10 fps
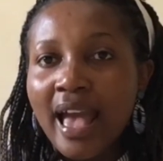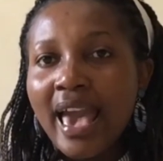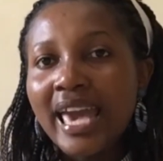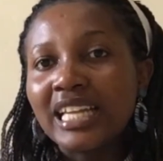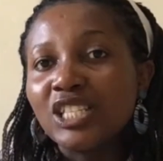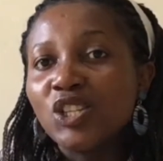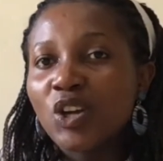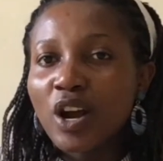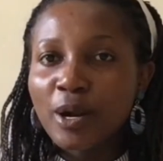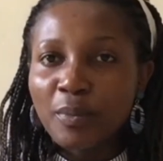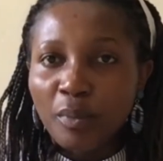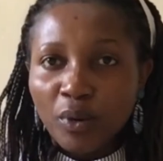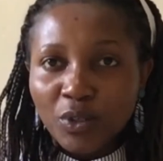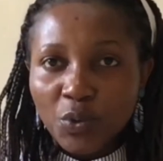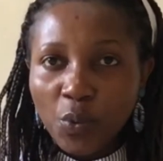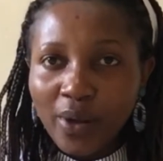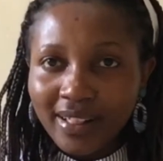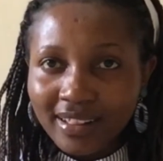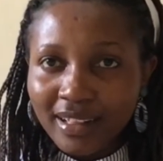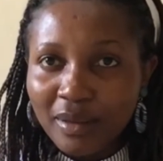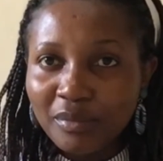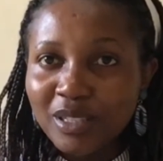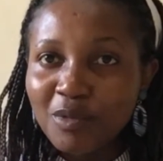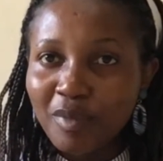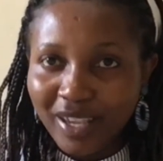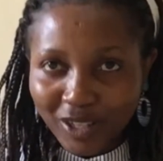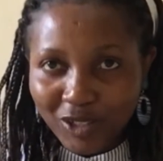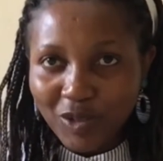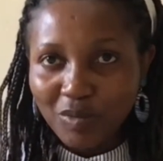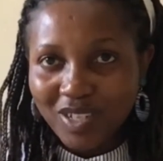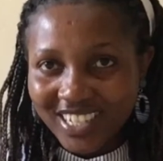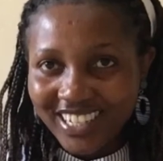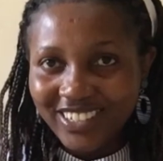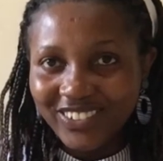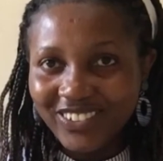and you are most welcome to my YouTube channel.